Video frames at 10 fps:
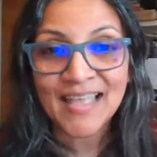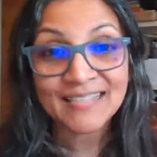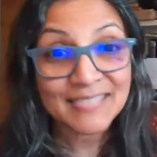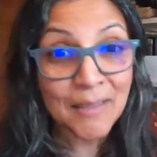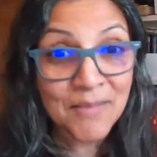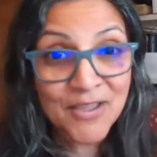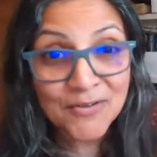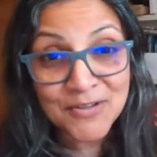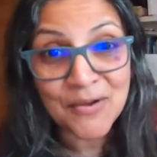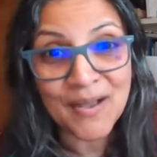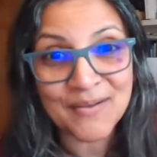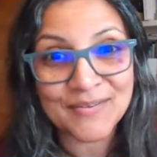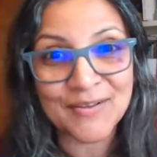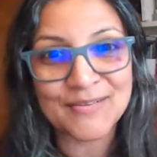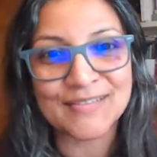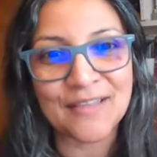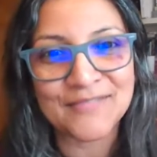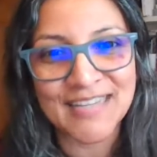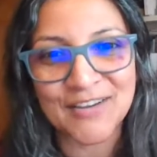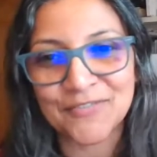Let me know how it goes. Love
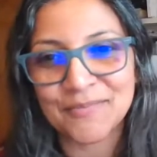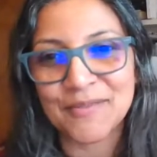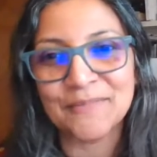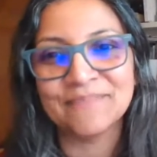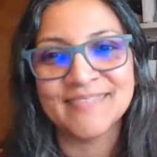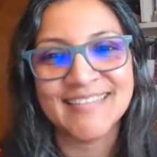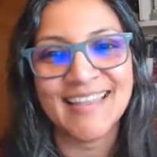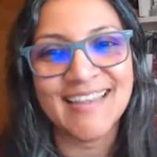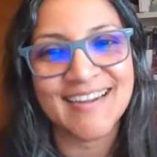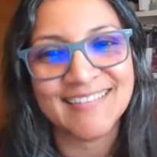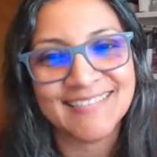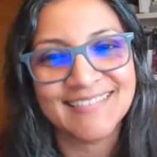to hear from you. Take care.